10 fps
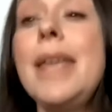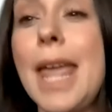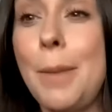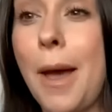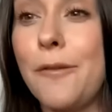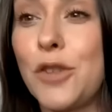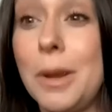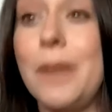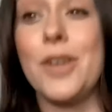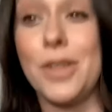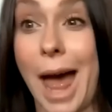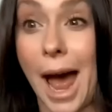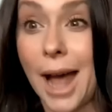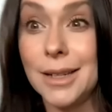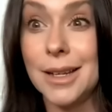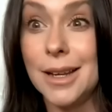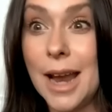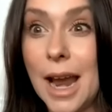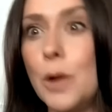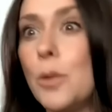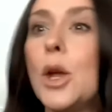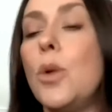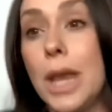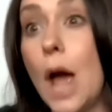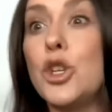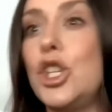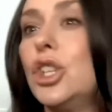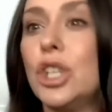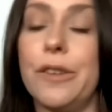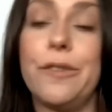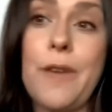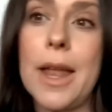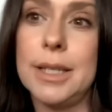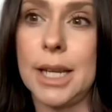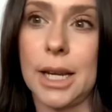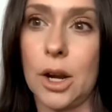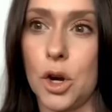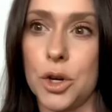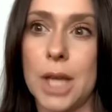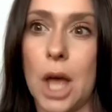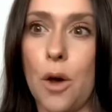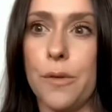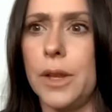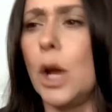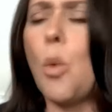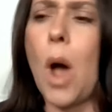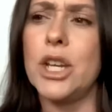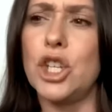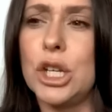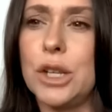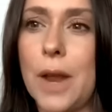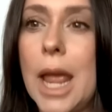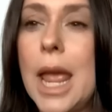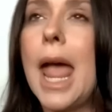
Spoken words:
they came after me for that. And they were like, well, now she's just defending herself. And like, why is she defending?